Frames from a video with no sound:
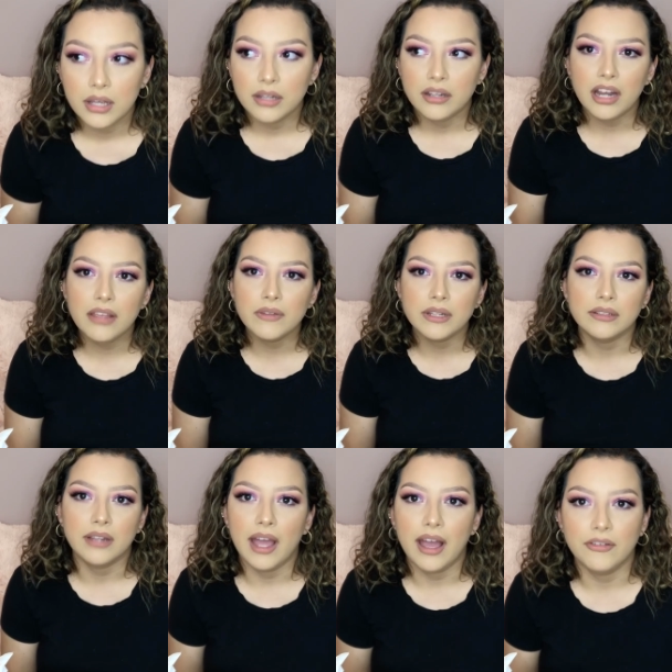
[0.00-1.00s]
Not even
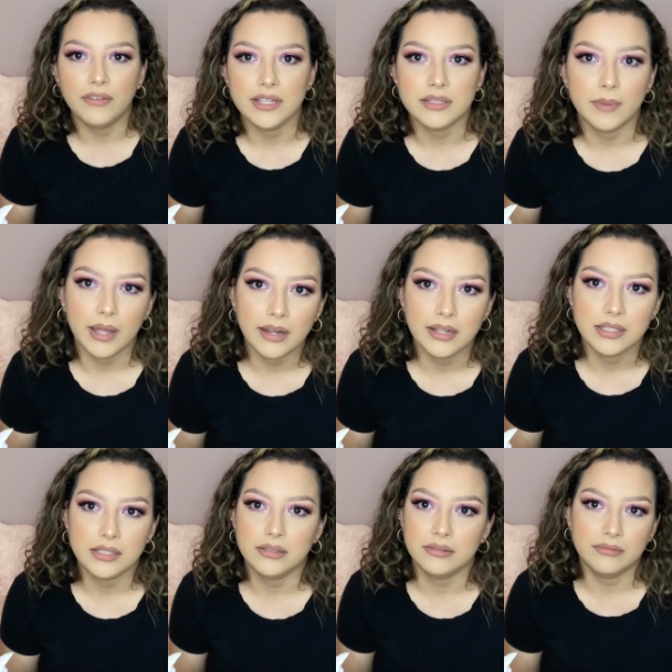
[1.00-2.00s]
half as bad
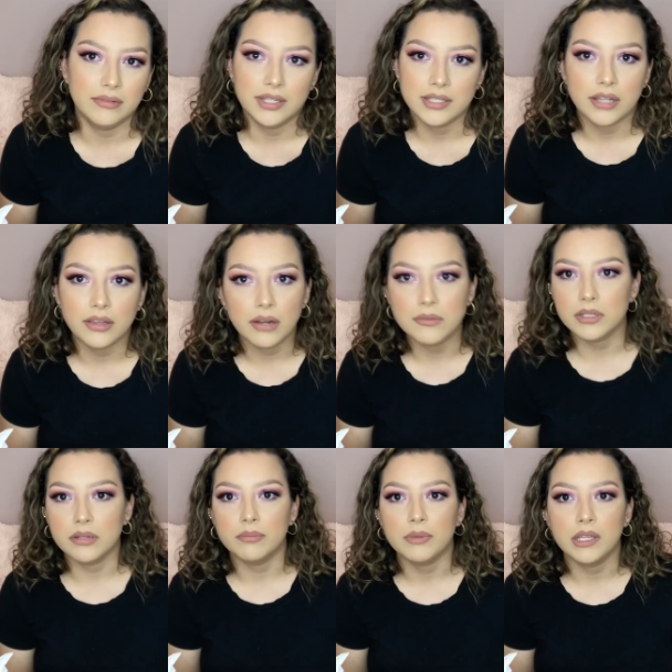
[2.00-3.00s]
as, as I thought it was
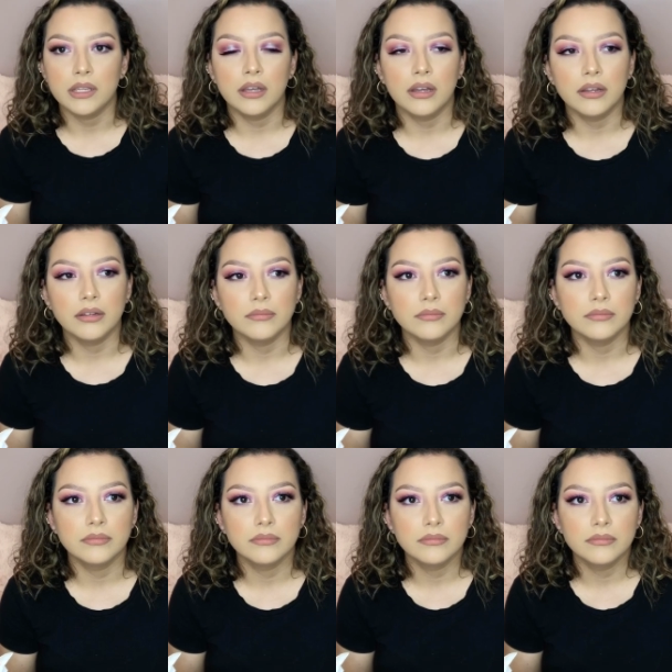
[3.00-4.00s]
gonna be. Um,
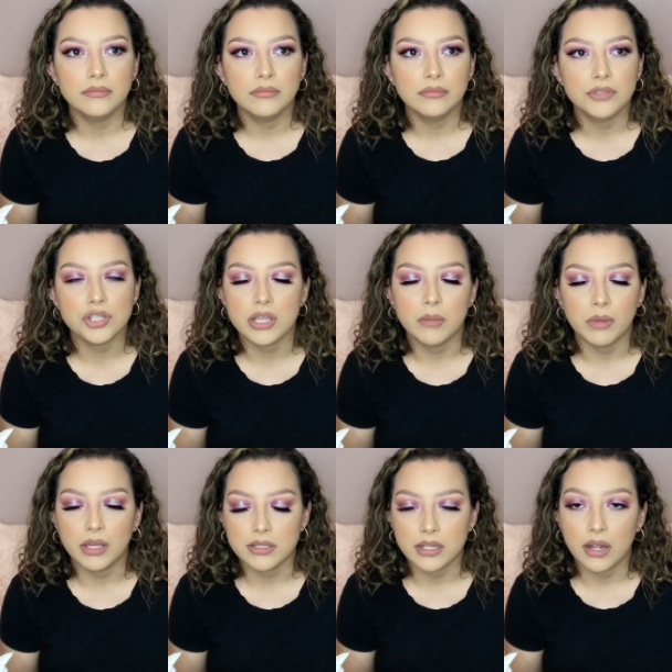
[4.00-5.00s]
just like
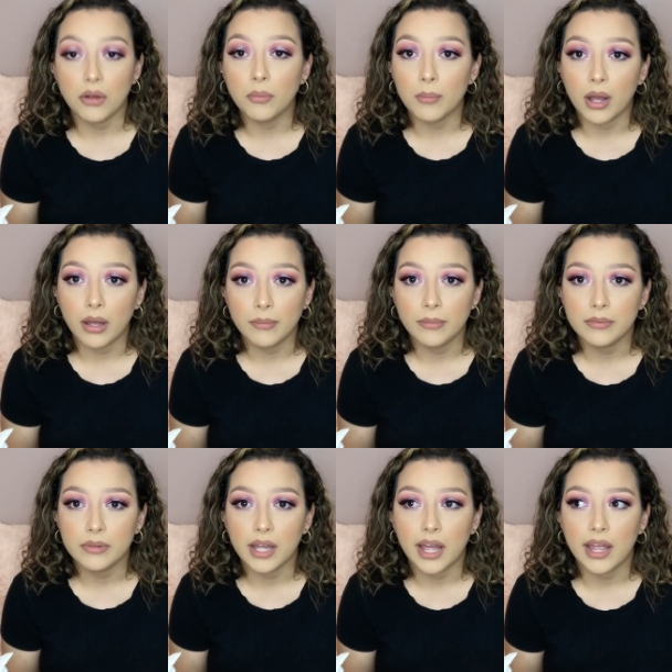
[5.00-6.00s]
being a stay at home mom.
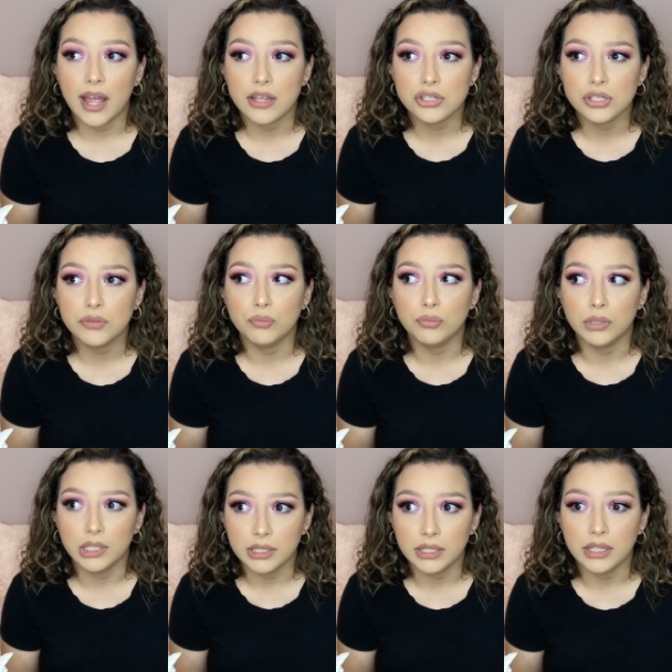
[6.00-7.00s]
I actually
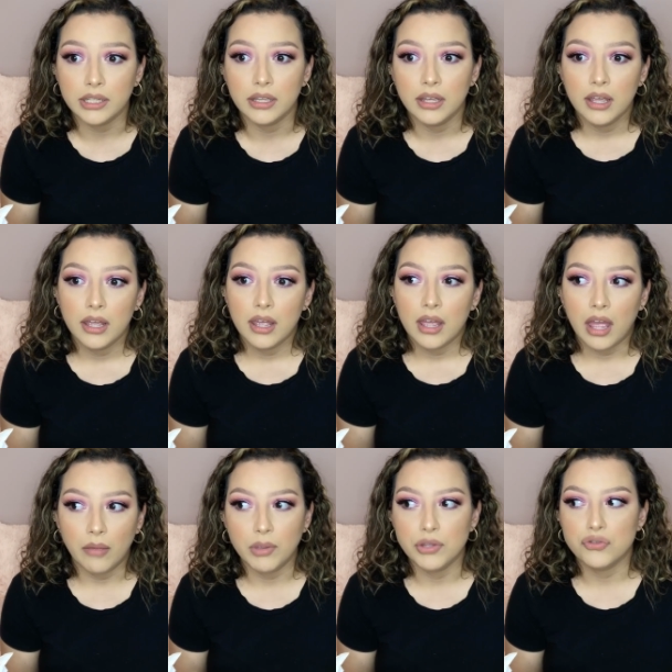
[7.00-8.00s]
really
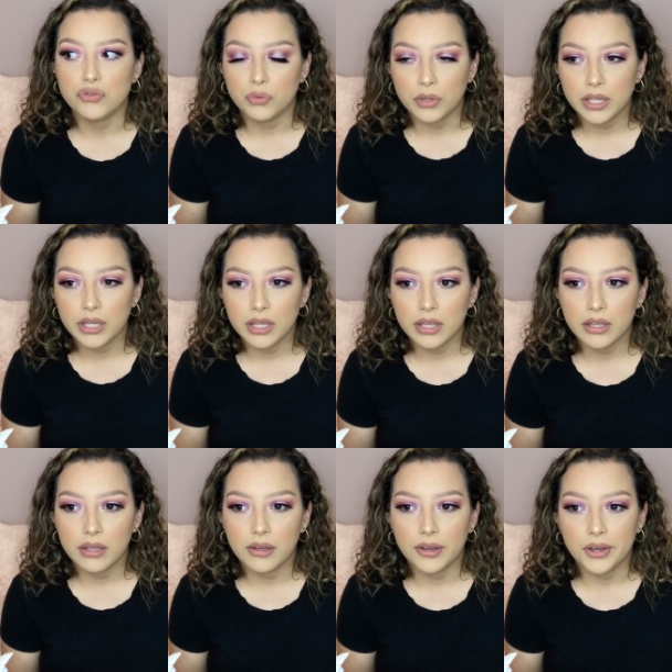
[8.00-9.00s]
am enjoying it.
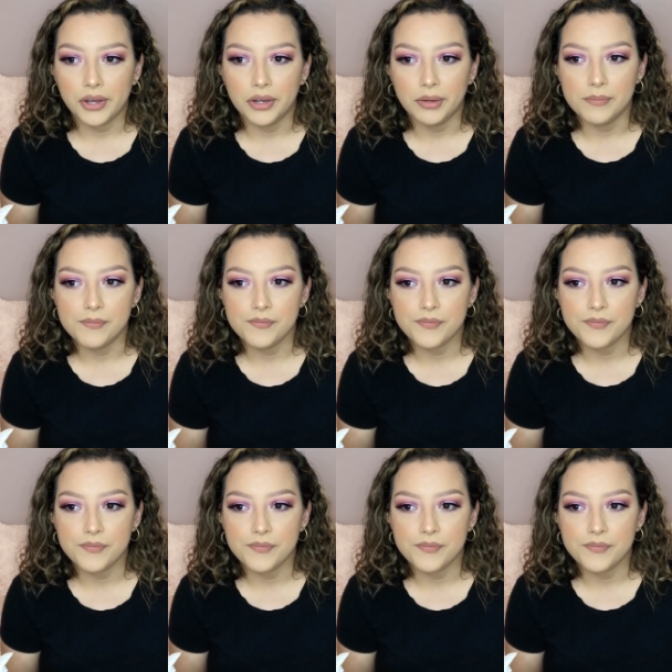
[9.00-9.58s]
Um,